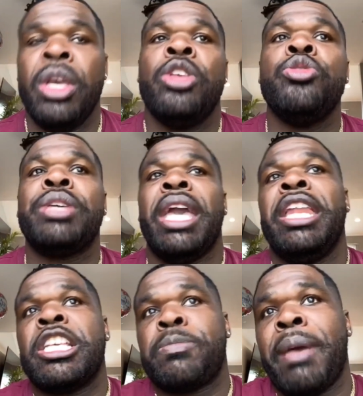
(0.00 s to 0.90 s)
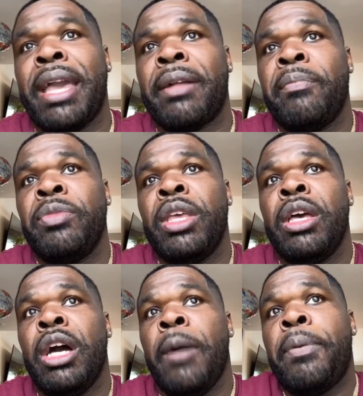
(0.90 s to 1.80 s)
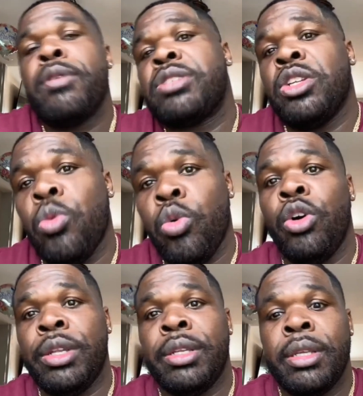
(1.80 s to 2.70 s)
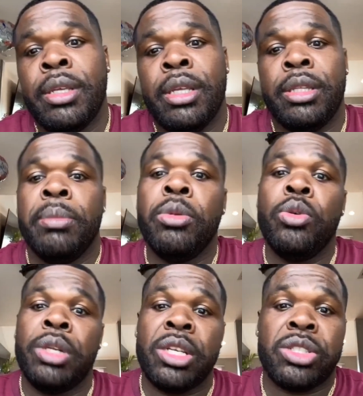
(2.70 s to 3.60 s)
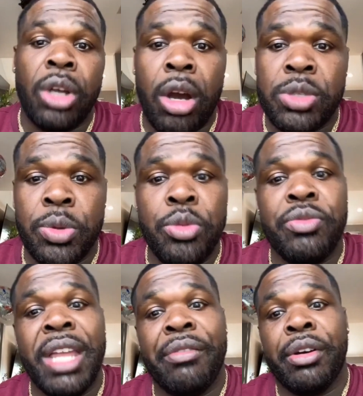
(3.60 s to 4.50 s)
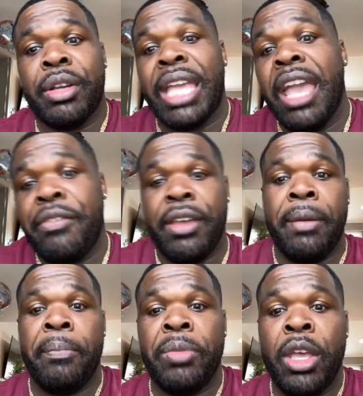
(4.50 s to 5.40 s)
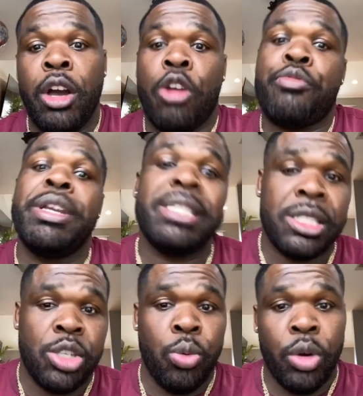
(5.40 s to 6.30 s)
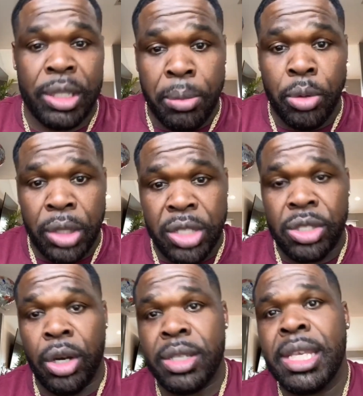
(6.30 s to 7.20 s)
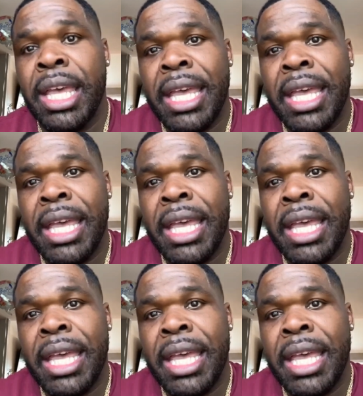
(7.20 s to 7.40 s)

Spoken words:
You can't expect a person to want the moon and the stars when you've never gave him a reason to want the moon and the stars.